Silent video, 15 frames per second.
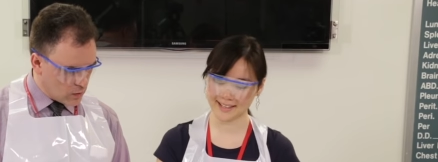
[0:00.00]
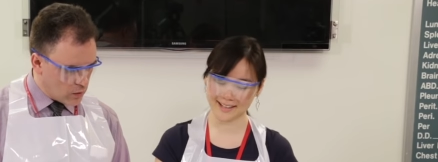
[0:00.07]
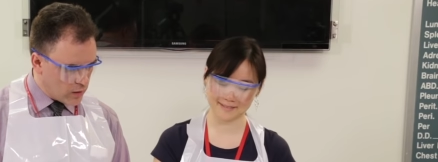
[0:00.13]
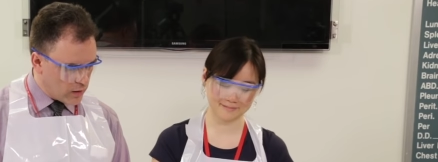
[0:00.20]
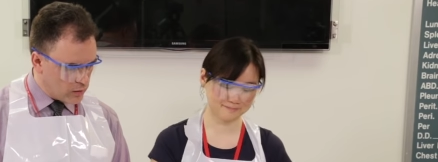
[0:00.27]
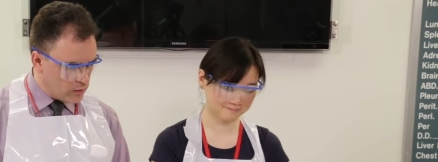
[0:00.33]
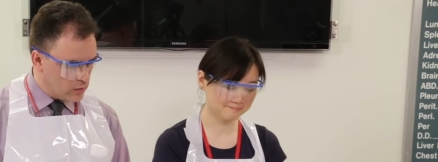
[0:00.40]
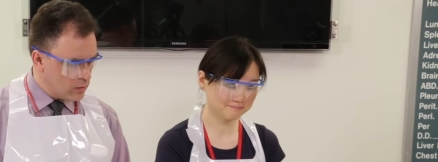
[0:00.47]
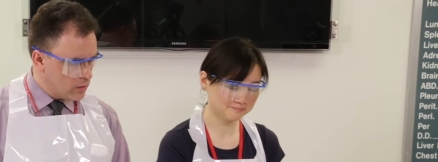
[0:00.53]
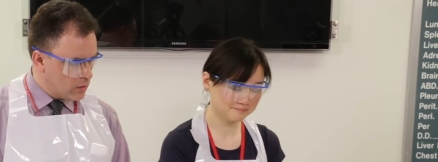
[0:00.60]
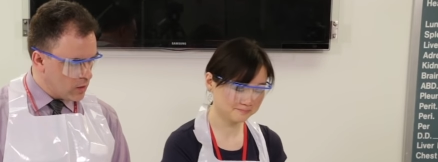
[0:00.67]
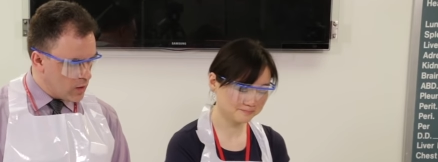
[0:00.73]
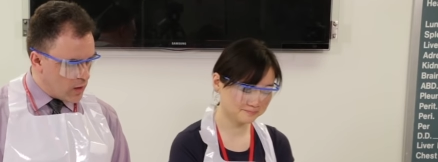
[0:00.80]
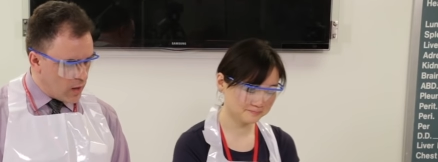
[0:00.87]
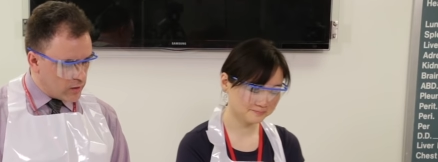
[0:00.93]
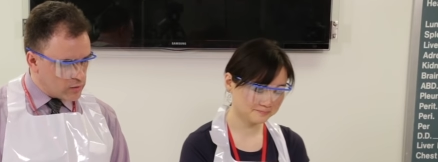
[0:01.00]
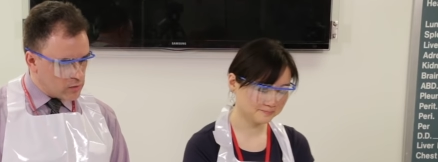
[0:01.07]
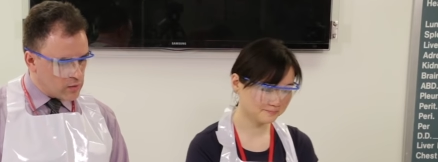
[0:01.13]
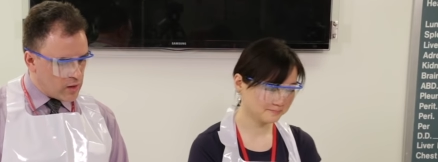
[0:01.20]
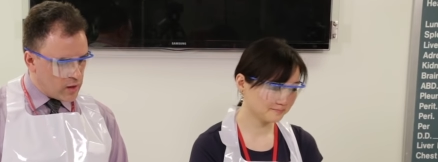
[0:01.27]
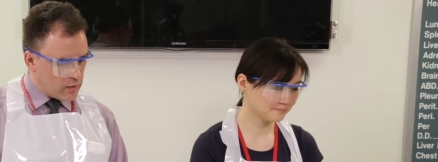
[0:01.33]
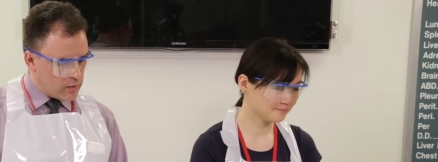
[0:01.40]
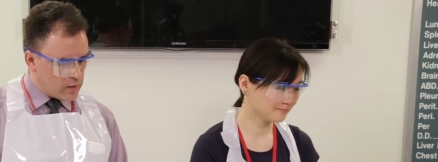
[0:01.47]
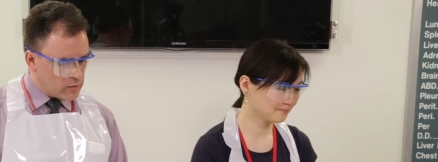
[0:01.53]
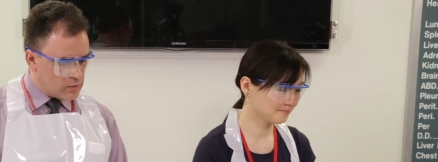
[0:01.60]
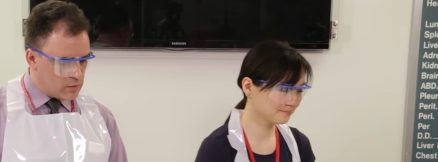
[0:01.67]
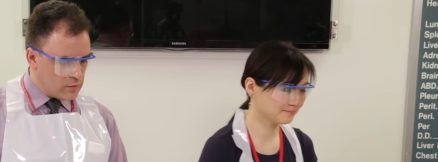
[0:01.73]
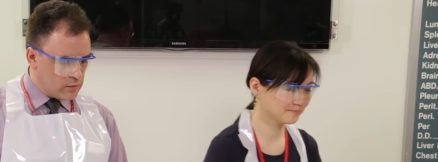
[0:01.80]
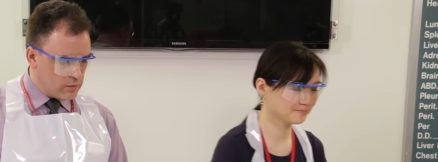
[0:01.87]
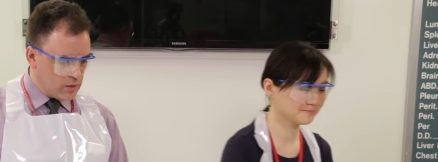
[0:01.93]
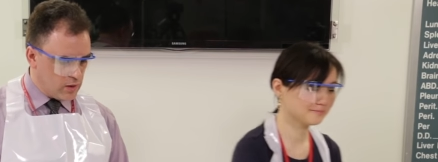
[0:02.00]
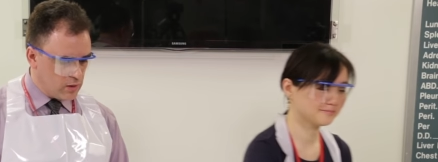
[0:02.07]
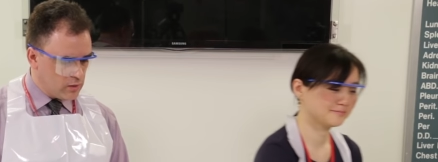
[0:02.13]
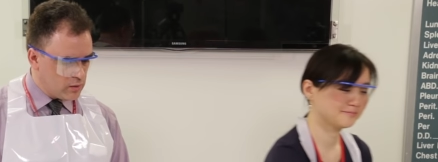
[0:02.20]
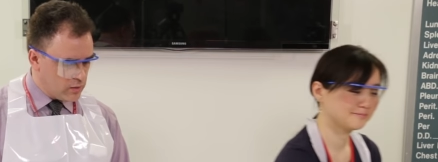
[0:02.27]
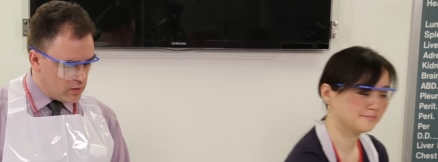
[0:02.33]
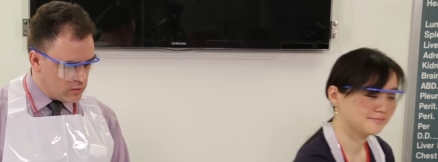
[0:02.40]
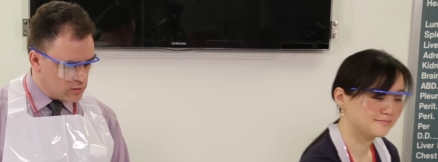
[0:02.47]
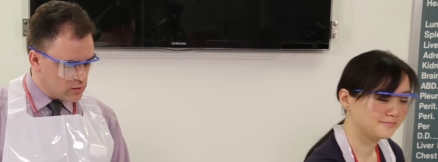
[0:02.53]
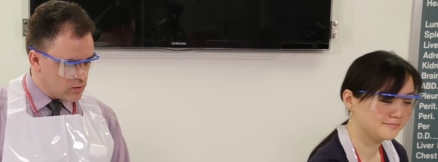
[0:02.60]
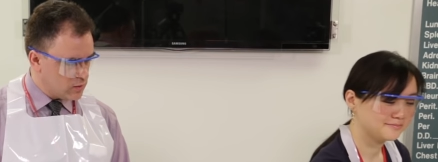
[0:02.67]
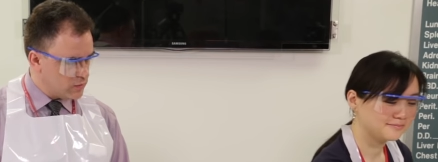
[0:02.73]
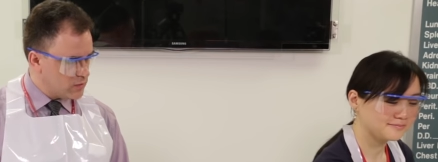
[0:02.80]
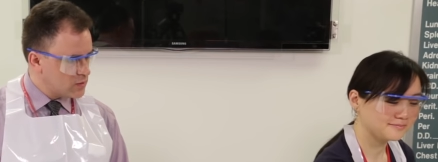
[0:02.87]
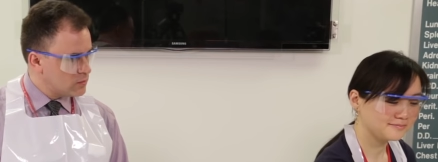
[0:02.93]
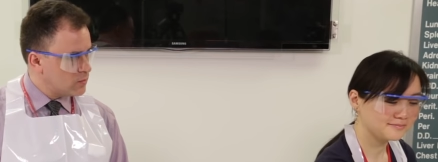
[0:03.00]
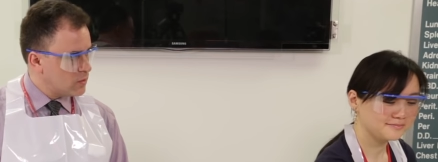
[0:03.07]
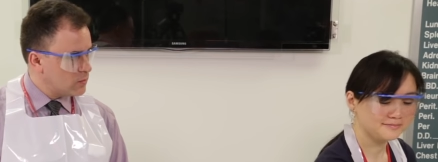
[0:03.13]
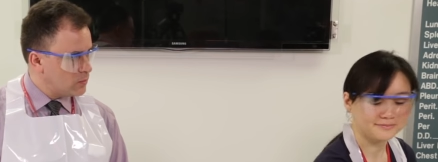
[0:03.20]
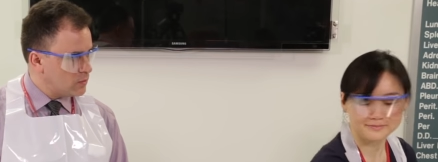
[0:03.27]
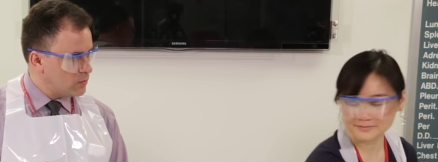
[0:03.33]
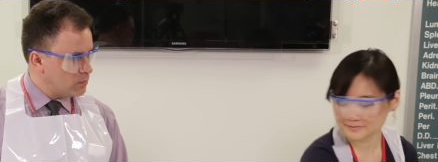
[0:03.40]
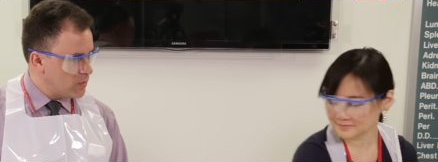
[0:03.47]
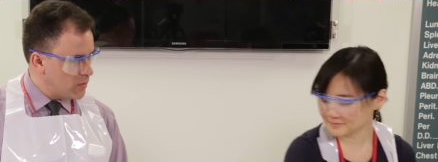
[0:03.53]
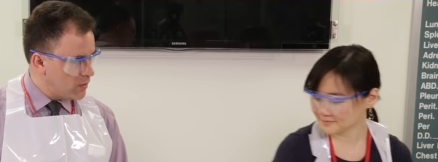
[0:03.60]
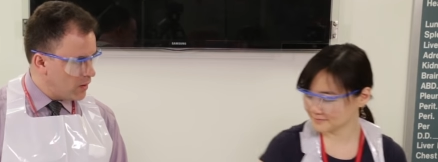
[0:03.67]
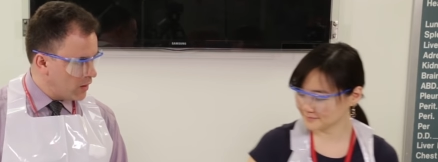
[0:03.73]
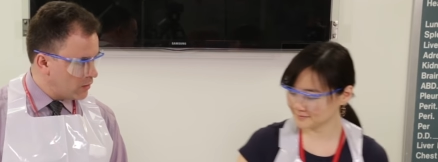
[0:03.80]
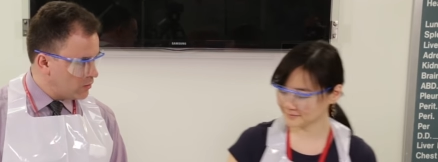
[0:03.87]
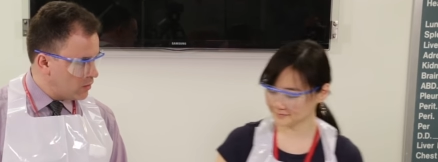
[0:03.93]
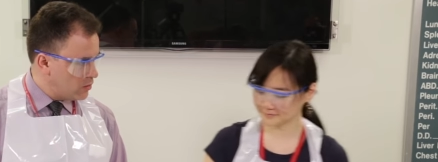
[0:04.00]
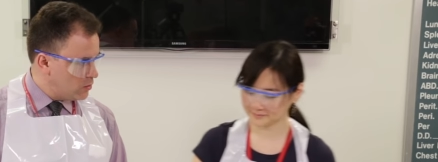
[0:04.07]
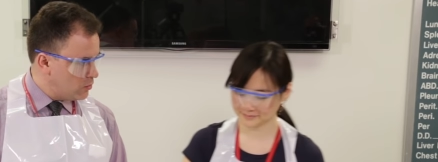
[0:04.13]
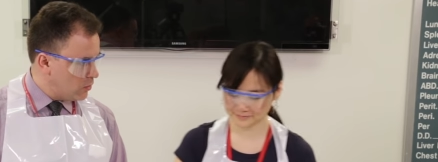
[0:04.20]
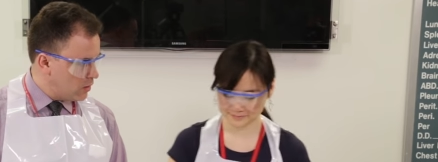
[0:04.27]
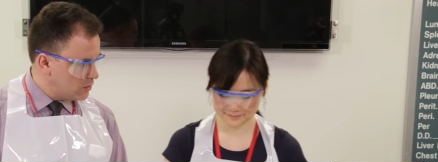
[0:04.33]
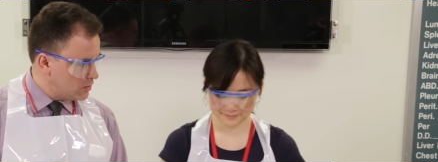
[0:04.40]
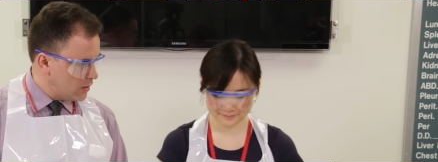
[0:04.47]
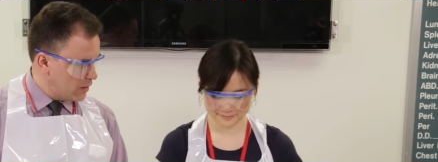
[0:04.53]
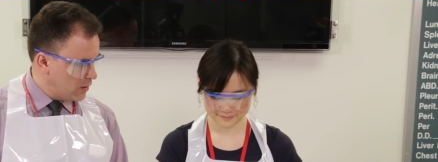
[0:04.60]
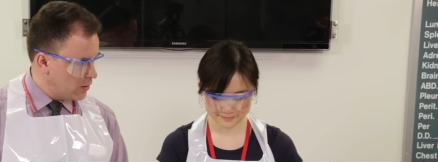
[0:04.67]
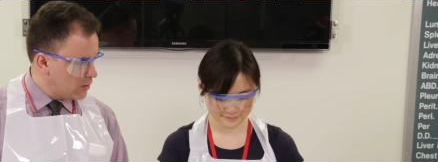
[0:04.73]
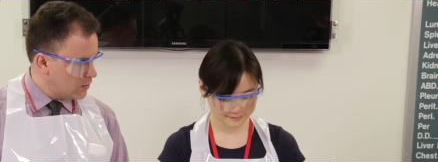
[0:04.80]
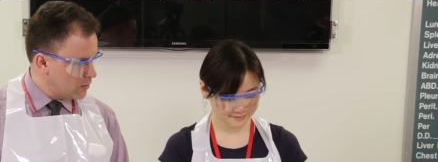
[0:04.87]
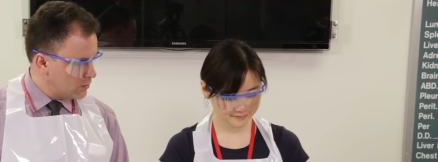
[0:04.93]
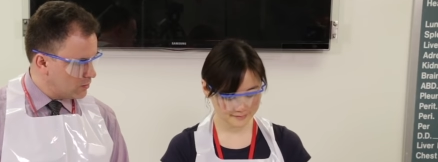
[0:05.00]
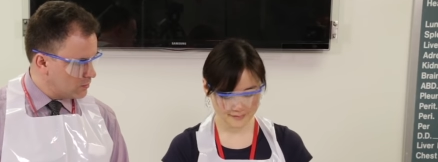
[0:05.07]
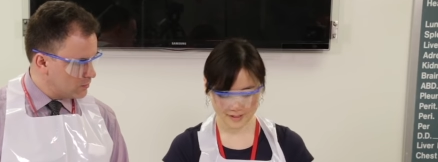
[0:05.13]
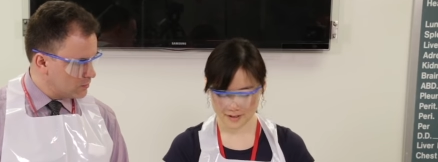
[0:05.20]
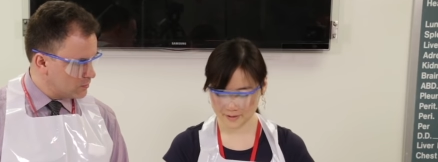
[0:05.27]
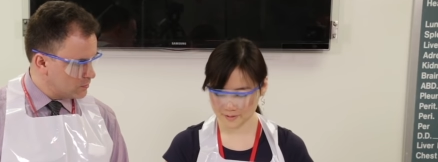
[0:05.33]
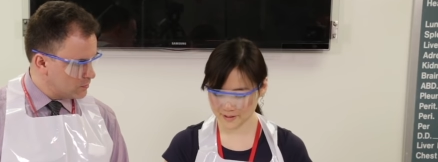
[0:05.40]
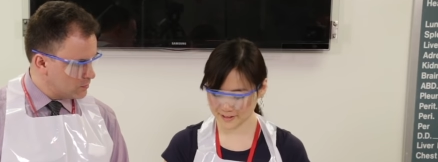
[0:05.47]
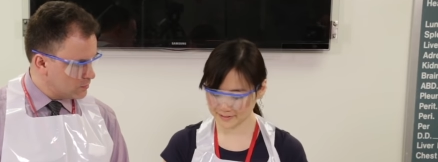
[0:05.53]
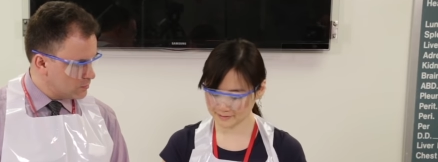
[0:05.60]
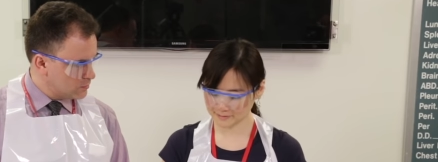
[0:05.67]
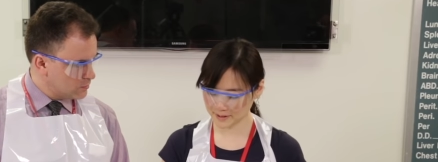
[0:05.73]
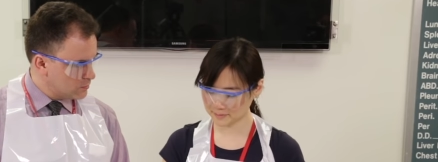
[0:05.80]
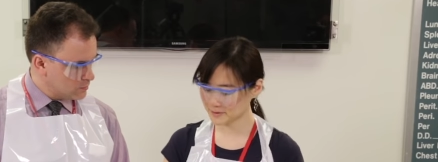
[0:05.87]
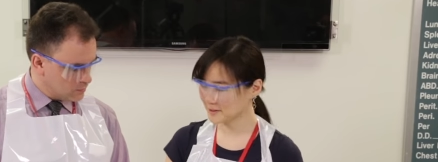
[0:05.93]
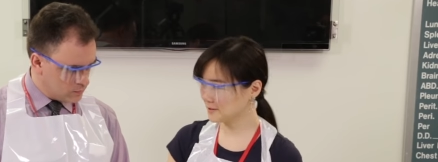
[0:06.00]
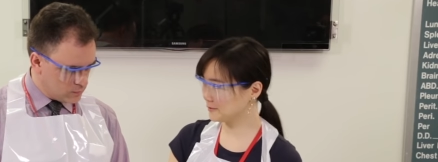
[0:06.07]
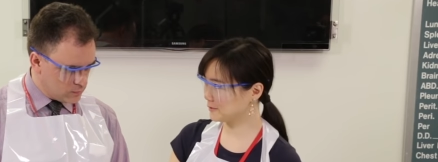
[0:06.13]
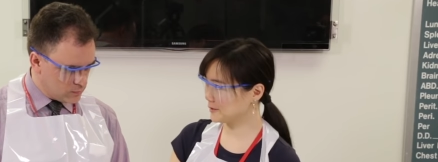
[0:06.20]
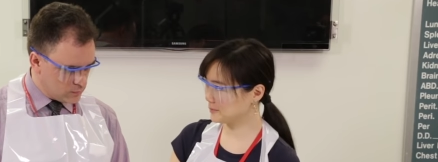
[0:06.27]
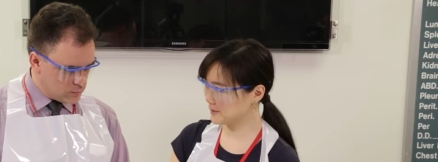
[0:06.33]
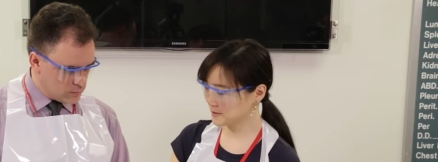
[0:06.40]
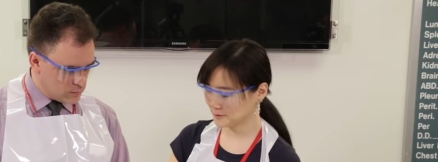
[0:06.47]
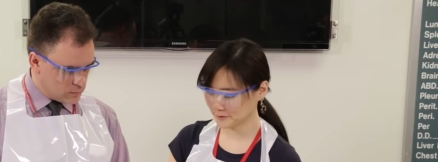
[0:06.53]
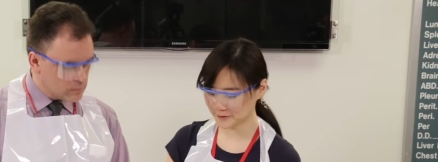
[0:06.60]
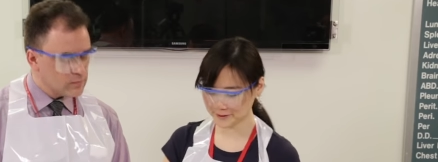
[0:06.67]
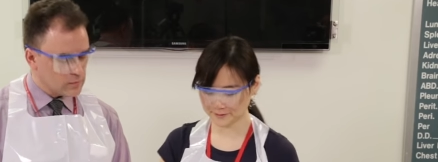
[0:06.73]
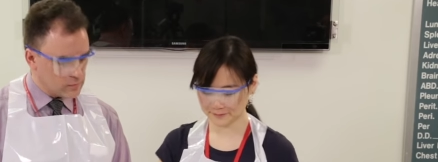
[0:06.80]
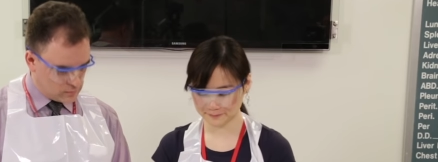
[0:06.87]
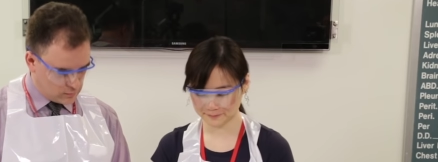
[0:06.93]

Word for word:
Speaker 1: Okay, good. And so now that you've inked this surface, what would be the next thing you'd want to ink?
Speaker 2: Well, I'm going to flip it over.